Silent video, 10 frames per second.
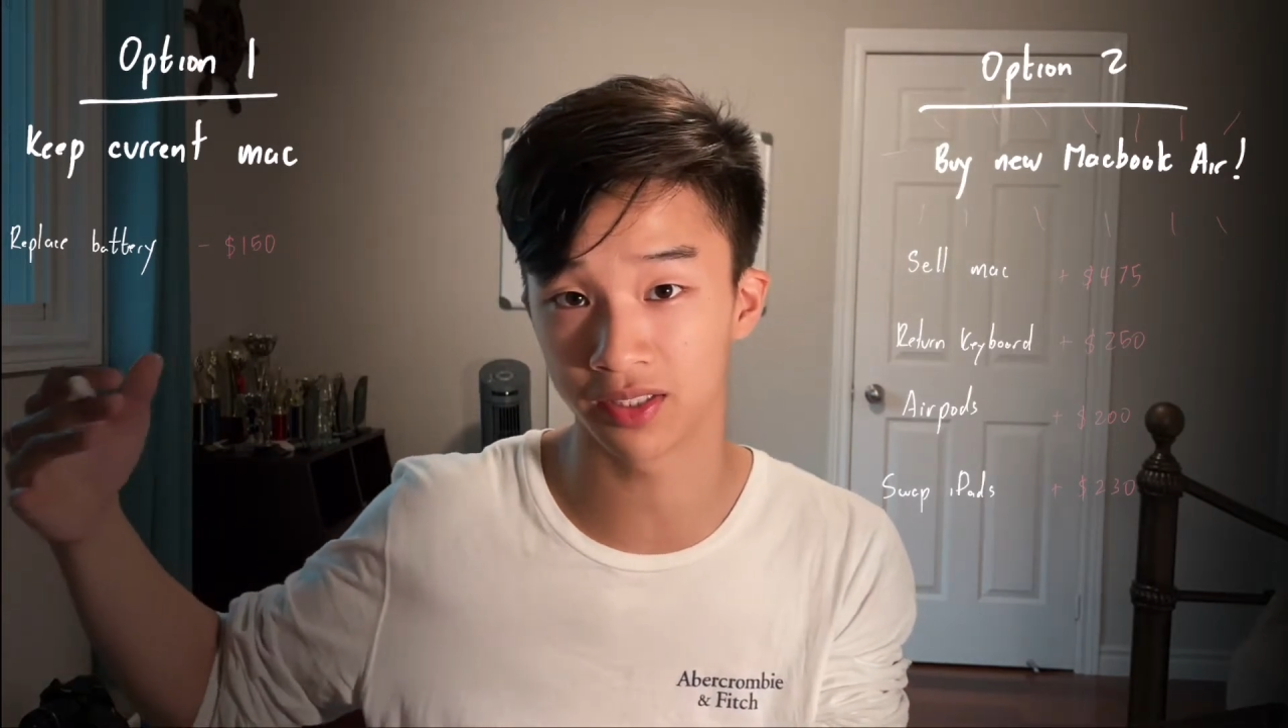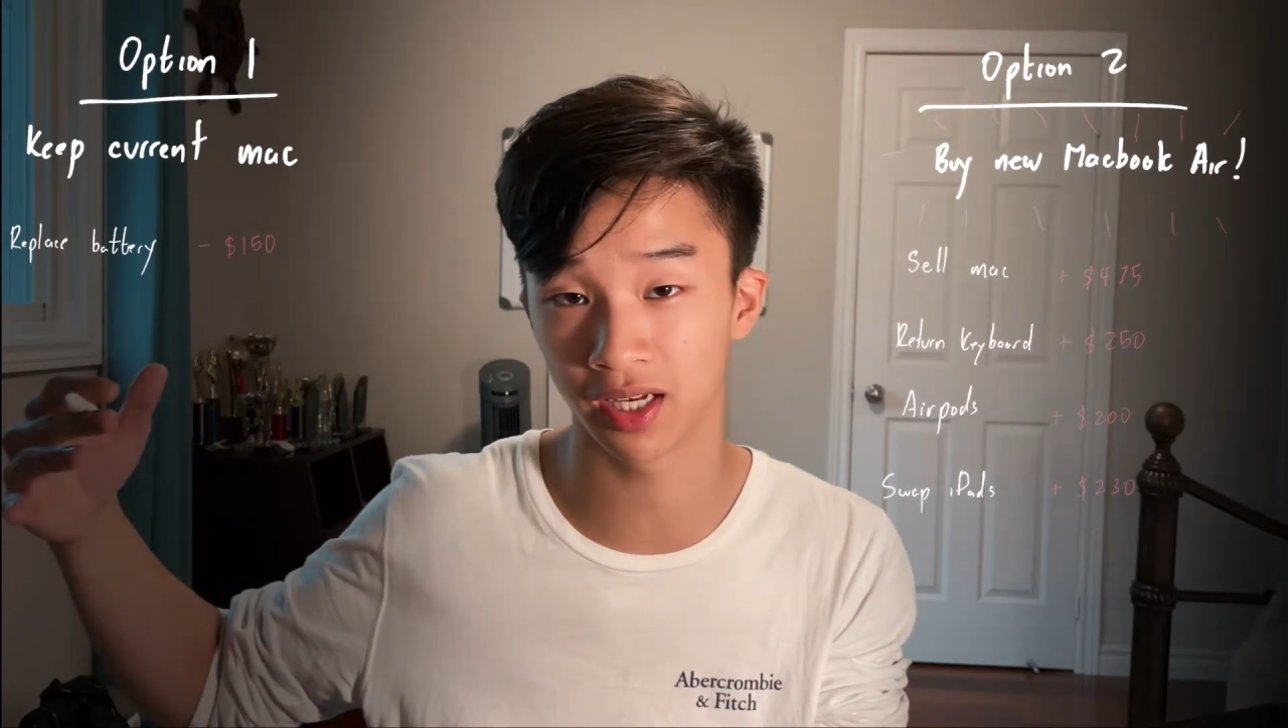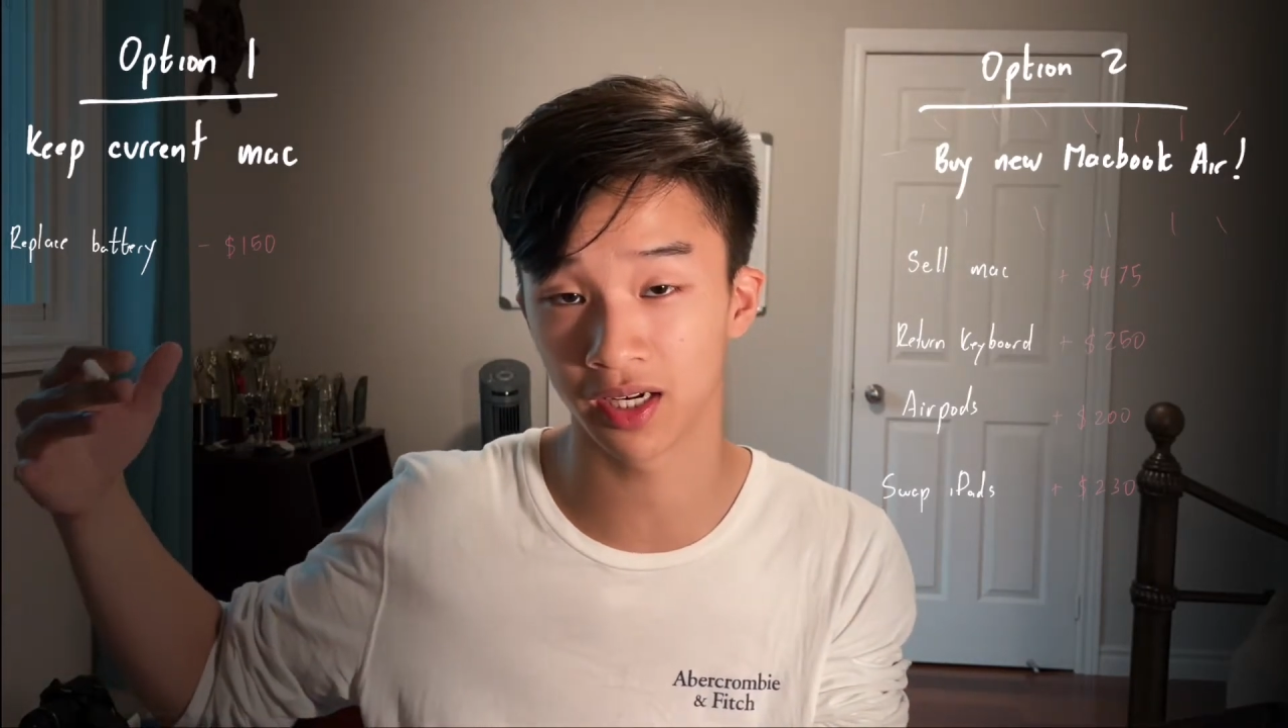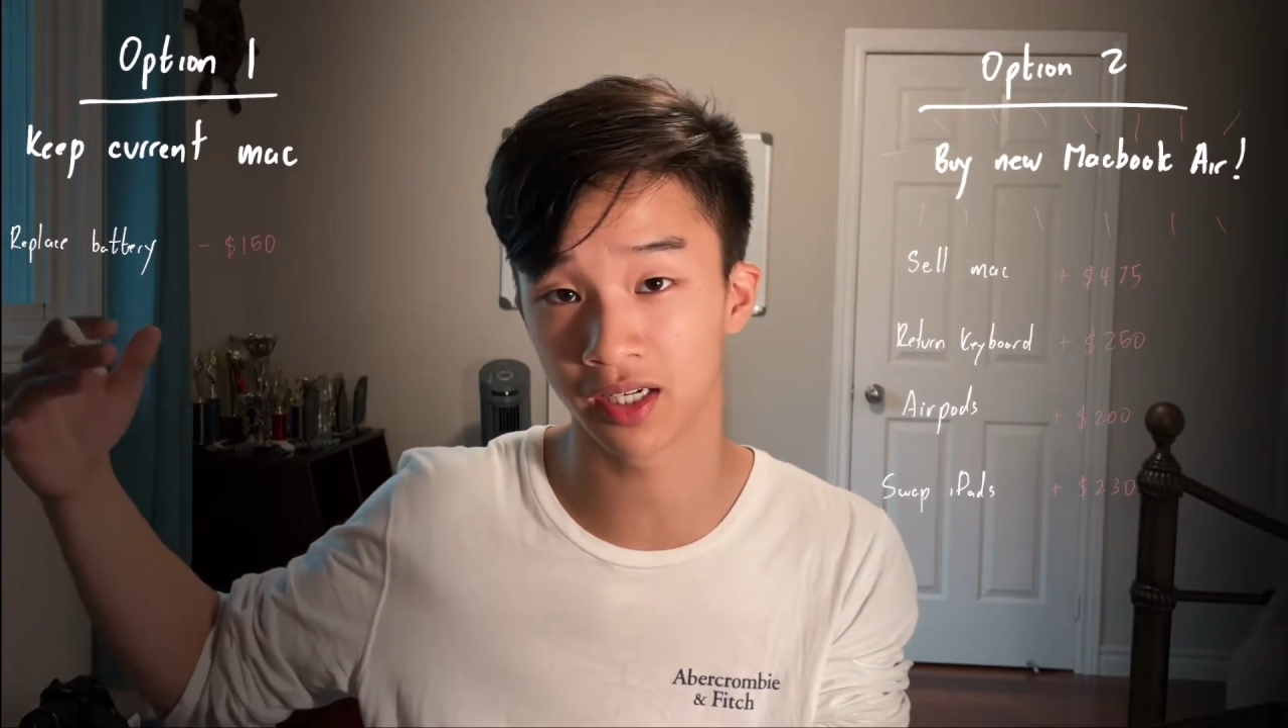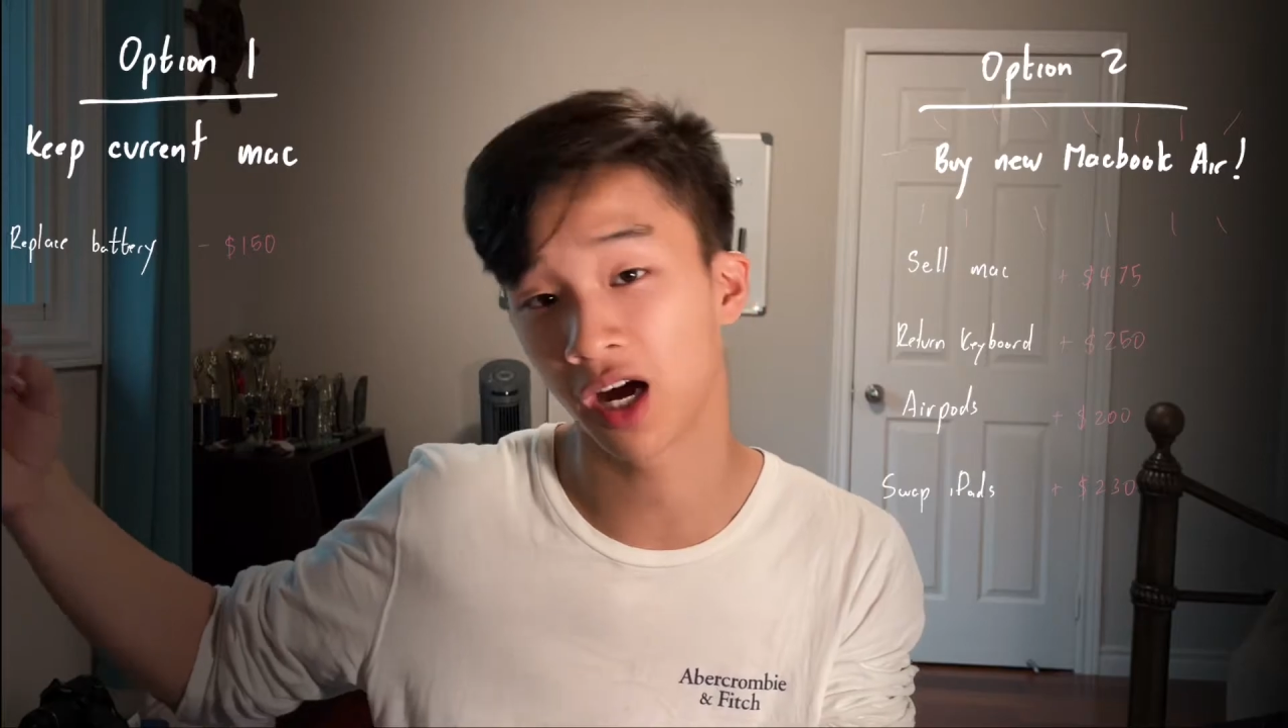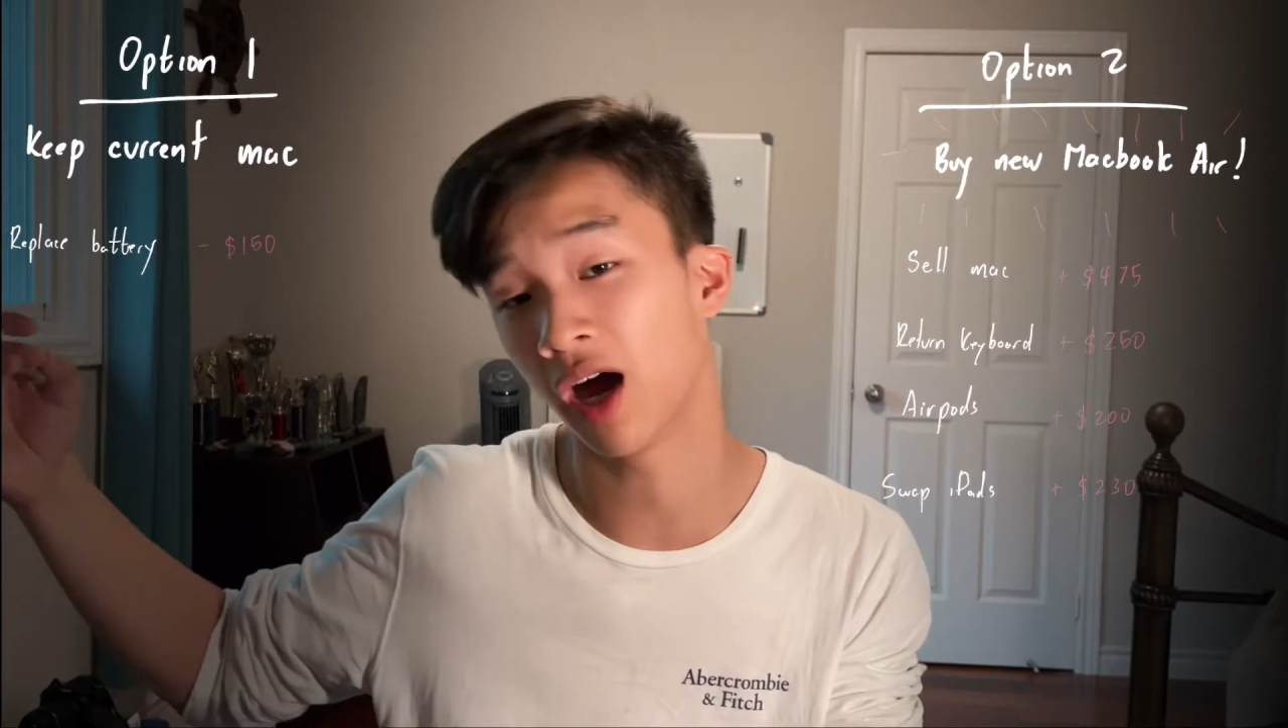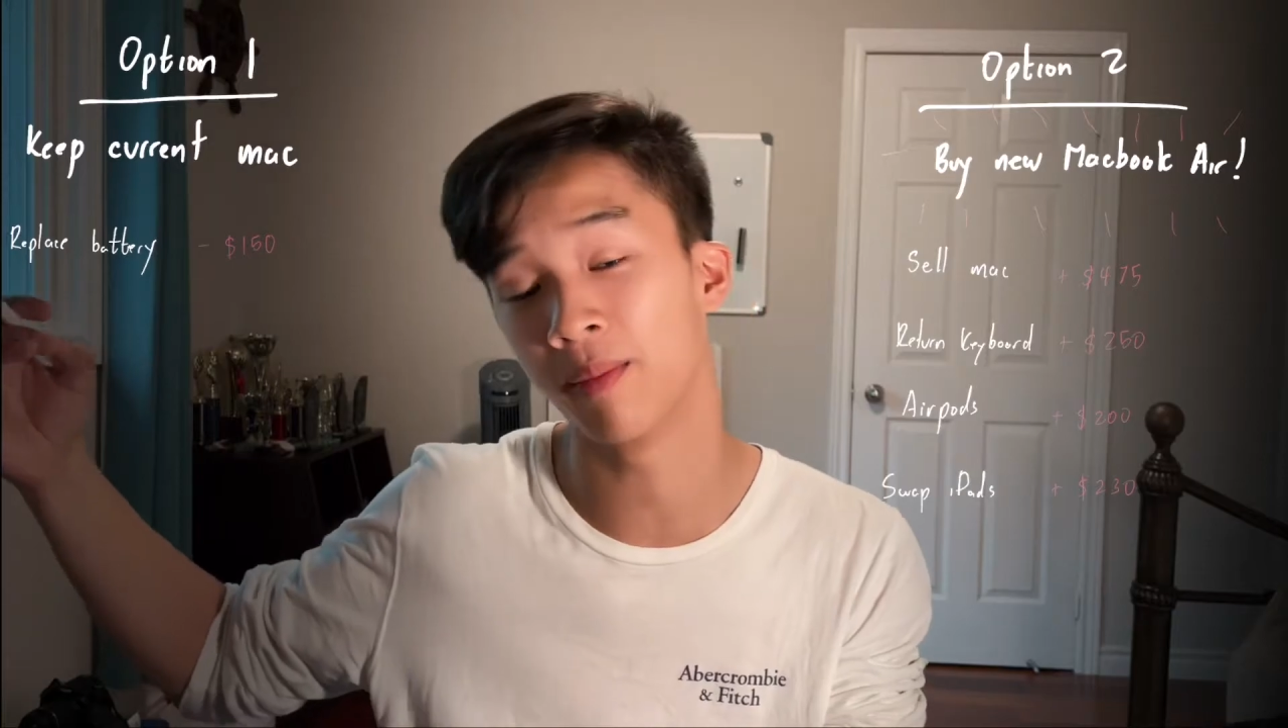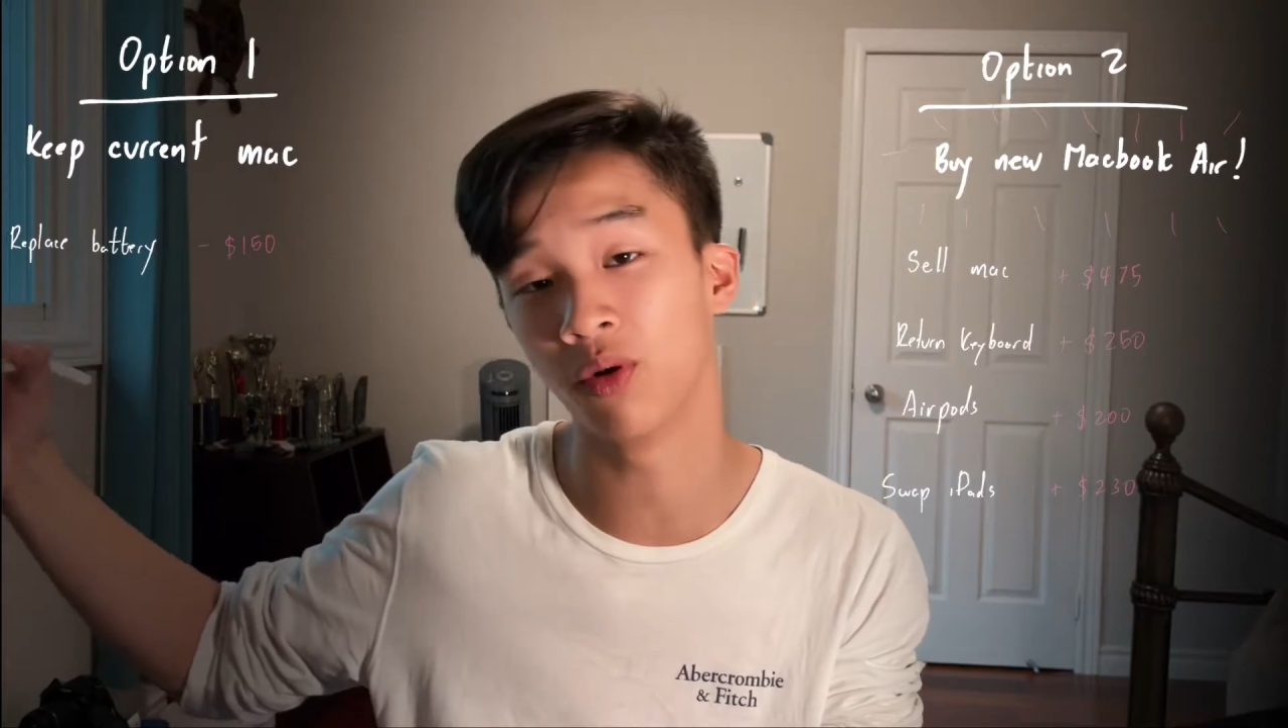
that come